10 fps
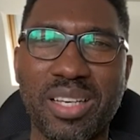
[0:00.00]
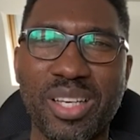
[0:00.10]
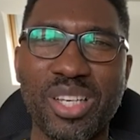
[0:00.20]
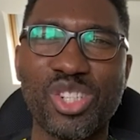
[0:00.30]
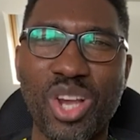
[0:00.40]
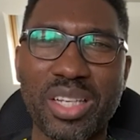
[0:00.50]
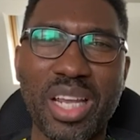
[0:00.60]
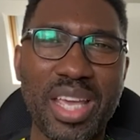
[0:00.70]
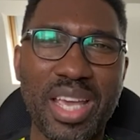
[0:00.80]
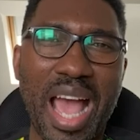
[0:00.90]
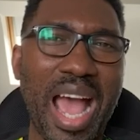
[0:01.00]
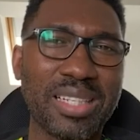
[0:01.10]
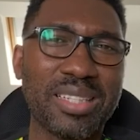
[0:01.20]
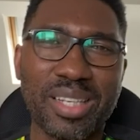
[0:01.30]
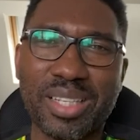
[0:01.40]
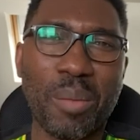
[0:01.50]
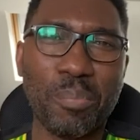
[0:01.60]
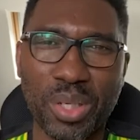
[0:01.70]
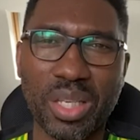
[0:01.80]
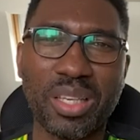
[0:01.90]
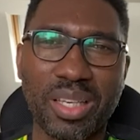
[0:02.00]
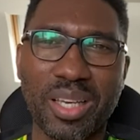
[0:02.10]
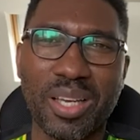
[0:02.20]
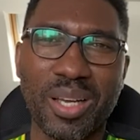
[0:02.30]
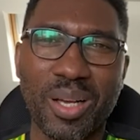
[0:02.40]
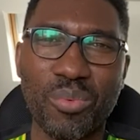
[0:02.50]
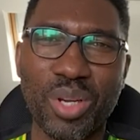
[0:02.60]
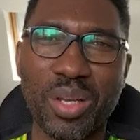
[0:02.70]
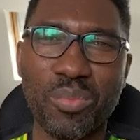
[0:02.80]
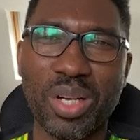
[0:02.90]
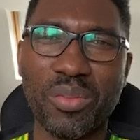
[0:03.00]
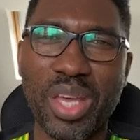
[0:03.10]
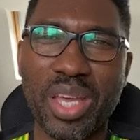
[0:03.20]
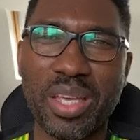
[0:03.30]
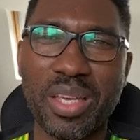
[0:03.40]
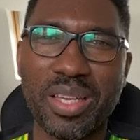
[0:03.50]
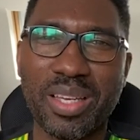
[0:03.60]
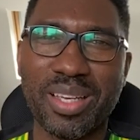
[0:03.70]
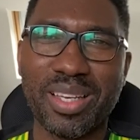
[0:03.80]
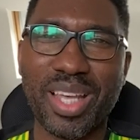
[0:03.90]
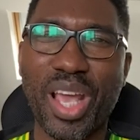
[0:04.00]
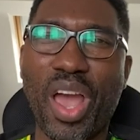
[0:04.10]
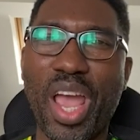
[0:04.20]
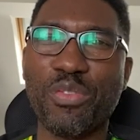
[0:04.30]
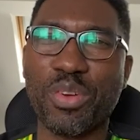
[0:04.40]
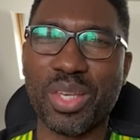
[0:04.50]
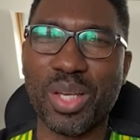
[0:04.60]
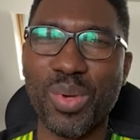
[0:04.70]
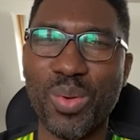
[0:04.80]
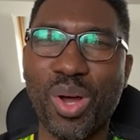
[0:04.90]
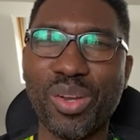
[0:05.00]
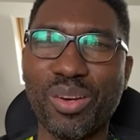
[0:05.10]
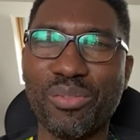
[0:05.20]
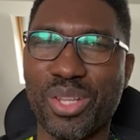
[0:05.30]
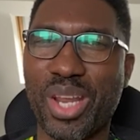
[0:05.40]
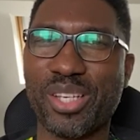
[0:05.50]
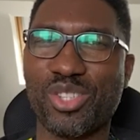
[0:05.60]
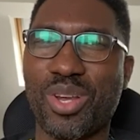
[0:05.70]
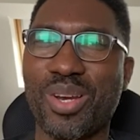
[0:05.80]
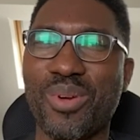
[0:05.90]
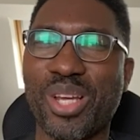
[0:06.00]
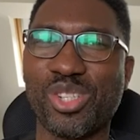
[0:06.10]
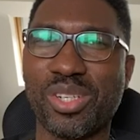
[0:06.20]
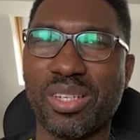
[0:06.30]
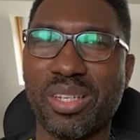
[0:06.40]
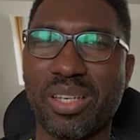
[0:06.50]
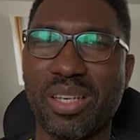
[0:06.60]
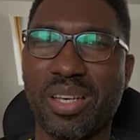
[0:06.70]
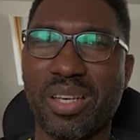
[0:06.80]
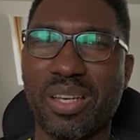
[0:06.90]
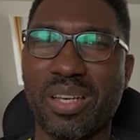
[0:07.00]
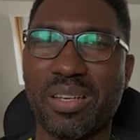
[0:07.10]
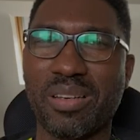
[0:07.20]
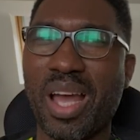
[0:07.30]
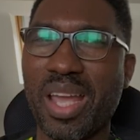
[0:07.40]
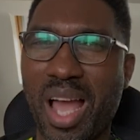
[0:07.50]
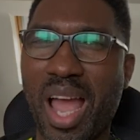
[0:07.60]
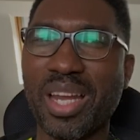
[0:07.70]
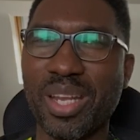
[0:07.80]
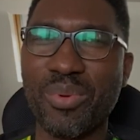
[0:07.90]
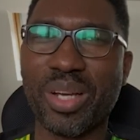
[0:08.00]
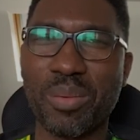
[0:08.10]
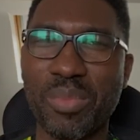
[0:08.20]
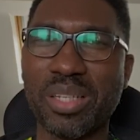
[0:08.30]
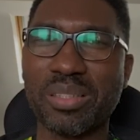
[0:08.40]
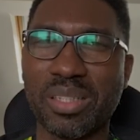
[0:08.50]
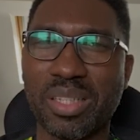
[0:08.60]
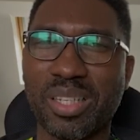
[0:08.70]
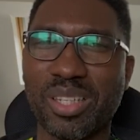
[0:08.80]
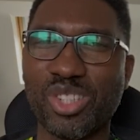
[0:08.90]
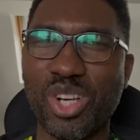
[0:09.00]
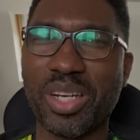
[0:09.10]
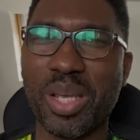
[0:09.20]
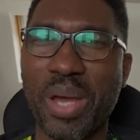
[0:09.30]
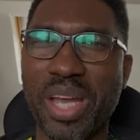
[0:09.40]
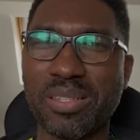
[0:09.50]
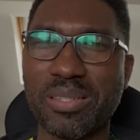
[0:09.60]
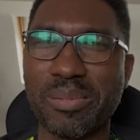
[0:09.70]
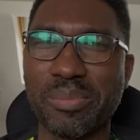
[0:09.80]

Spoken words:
Sade and her company, really, well, they are everything we want of the next generation. I highly recommend Sade Banks.